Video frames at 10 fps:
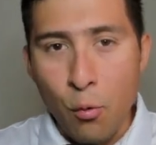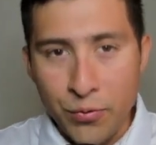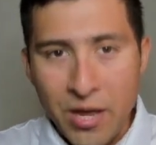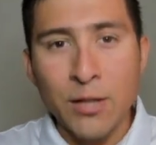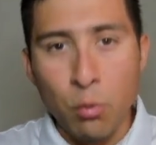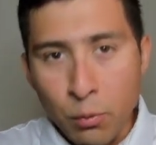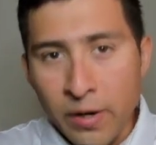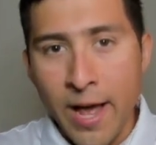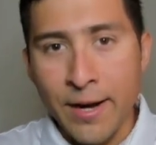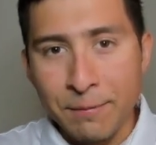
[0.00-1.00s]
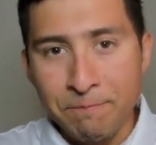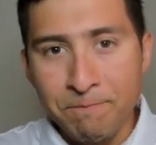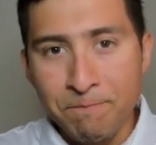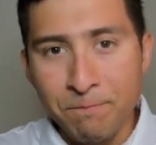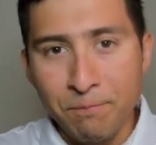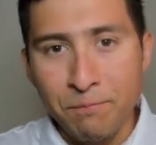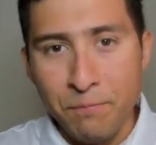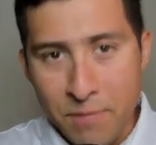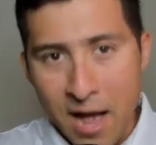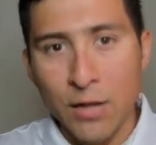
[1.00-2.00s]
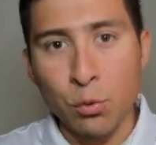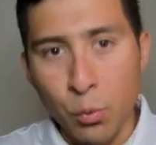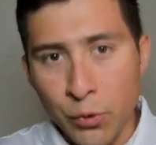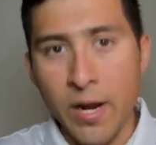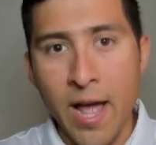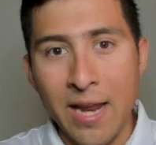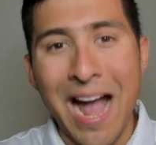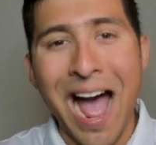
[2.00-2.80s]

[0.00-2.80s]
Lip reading: that's where we're heading. That's where we're heading.